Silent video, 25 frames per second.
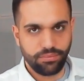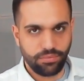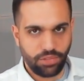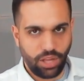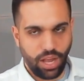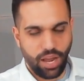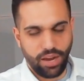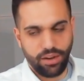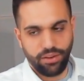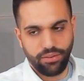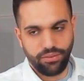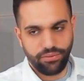
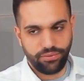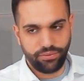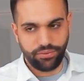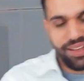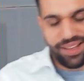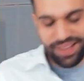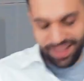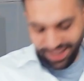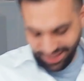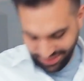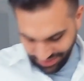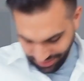Kind of.
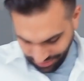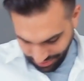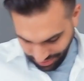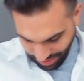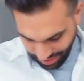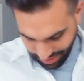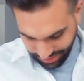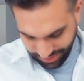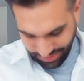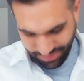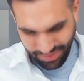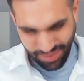And to be
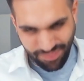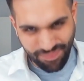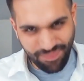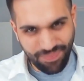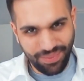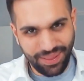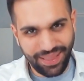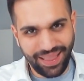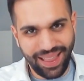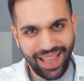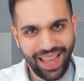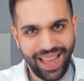honest, my
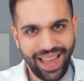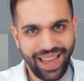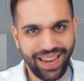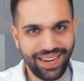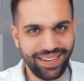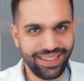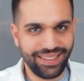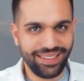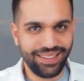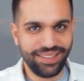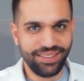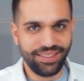
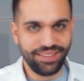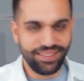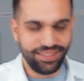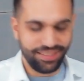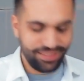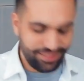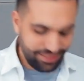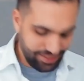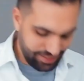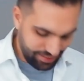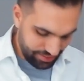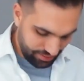plan
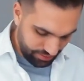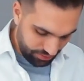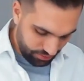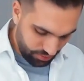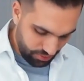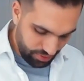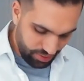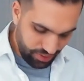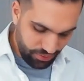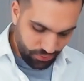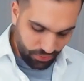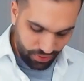didn't really